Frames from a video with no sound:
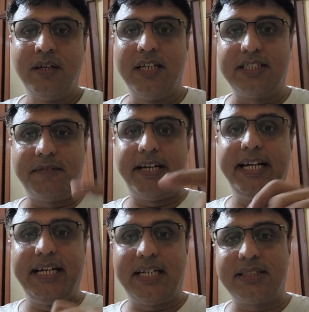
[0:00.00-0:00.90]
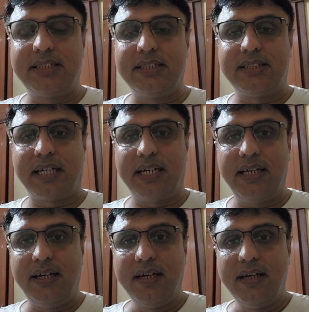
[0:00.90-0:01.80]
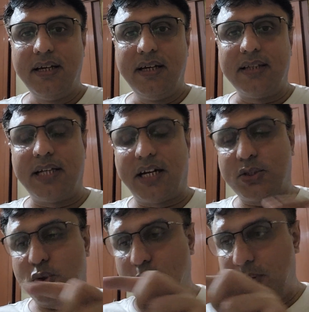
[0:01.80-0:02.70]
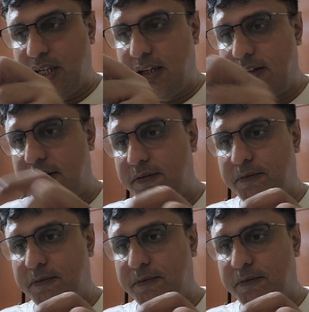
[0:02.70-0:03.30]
It's a very interesting study. There are so many